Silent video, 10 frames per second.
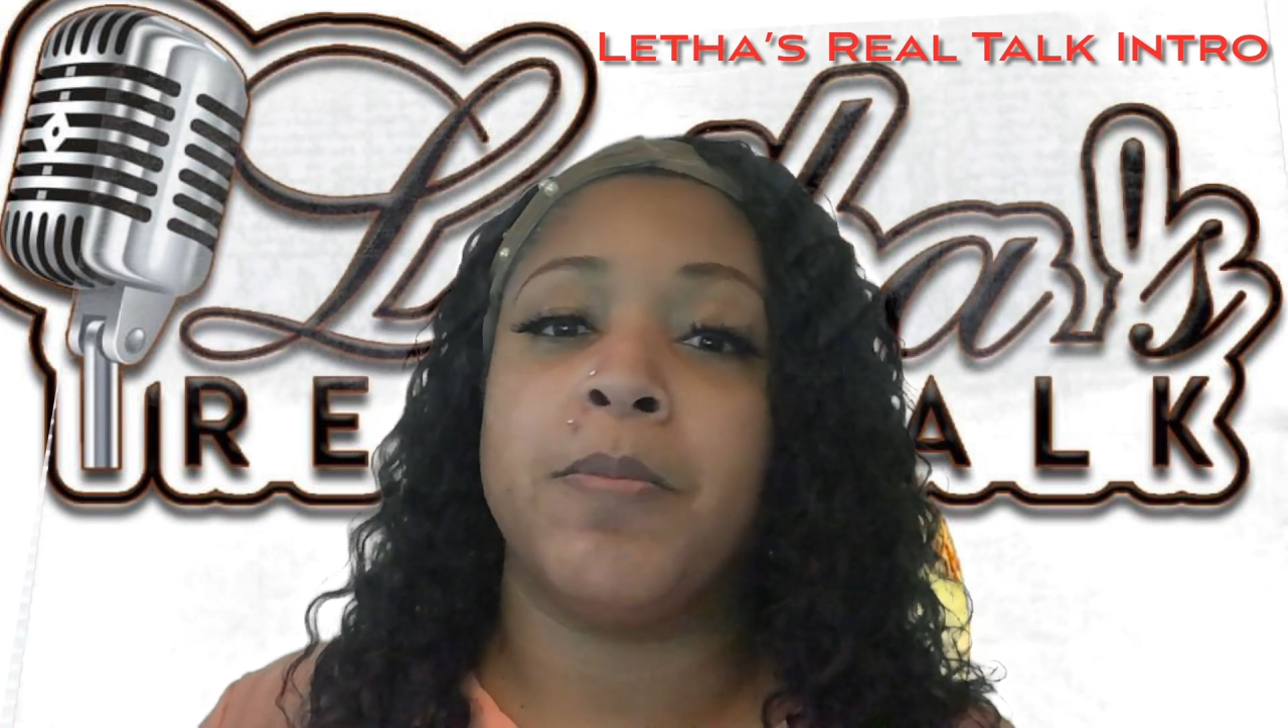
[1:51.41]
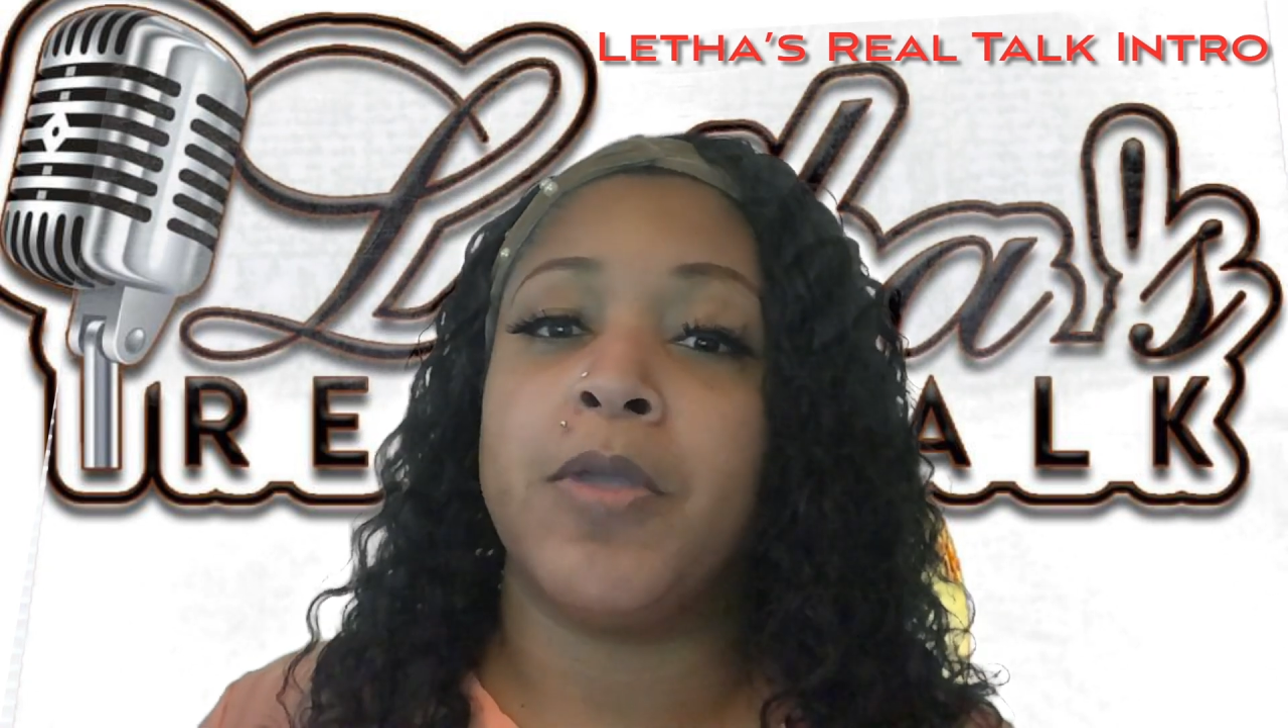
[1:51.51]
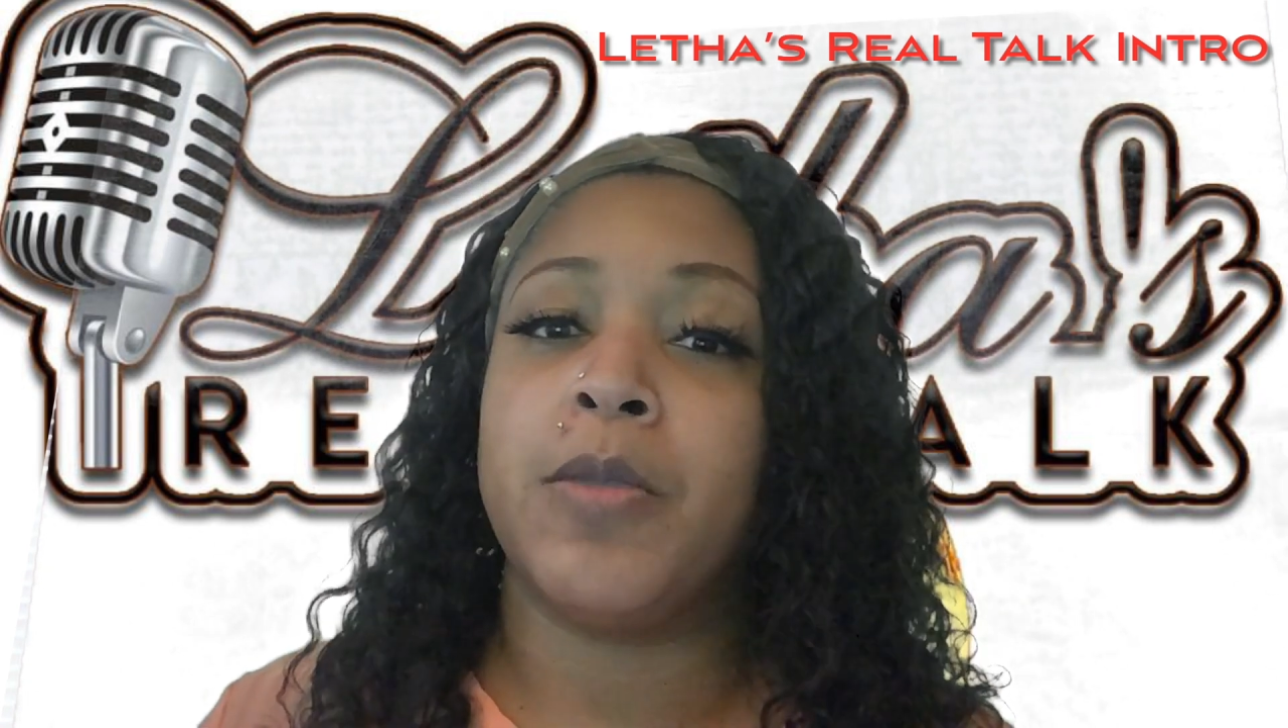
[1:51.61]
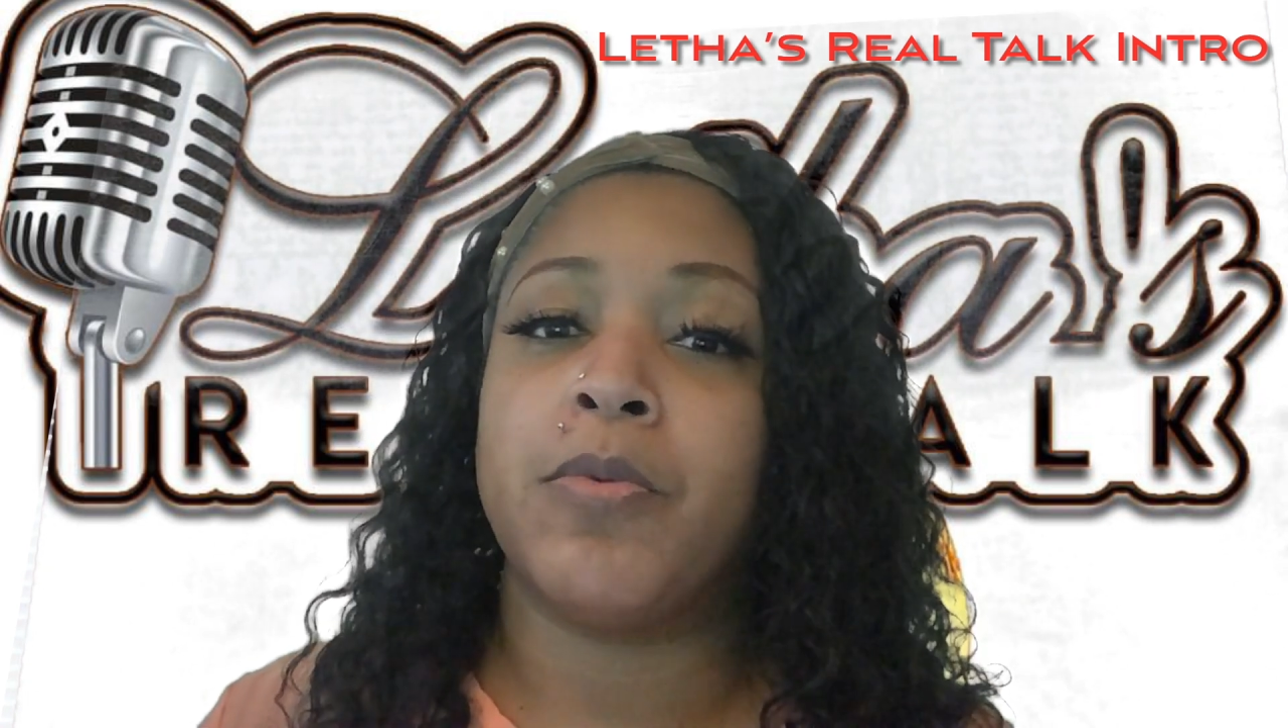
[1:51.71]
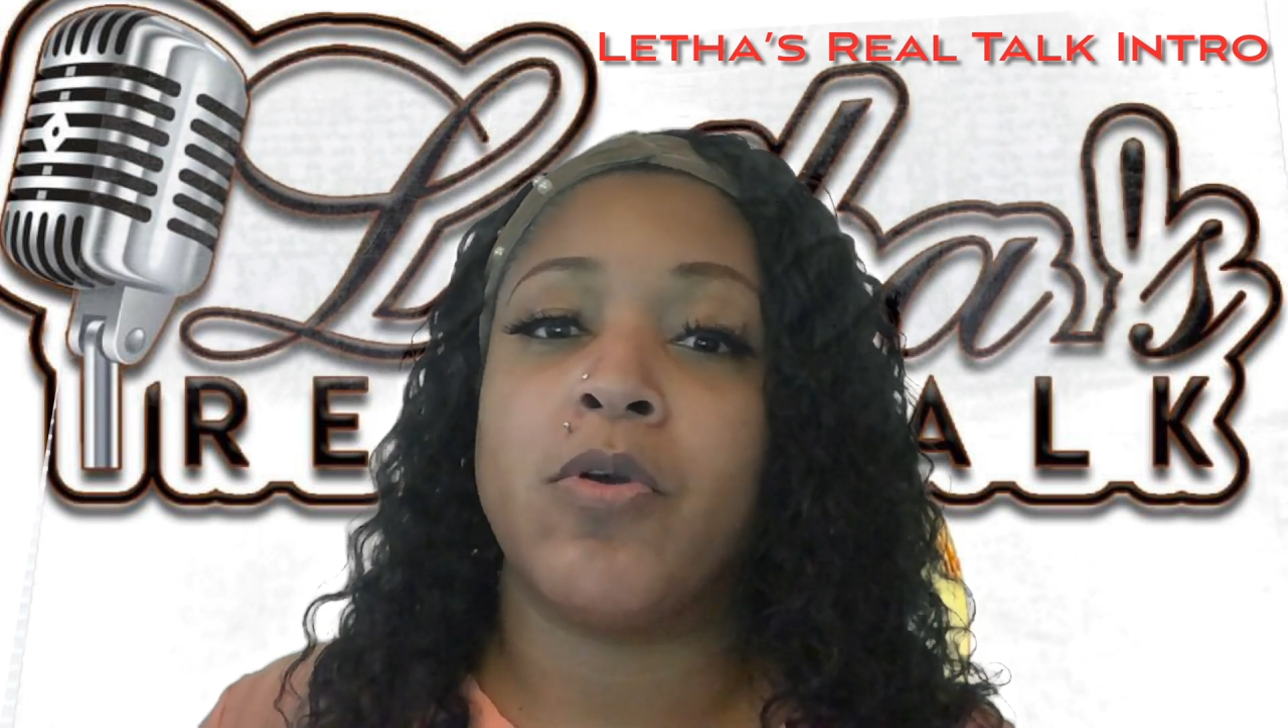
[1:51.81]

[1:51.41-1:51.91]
people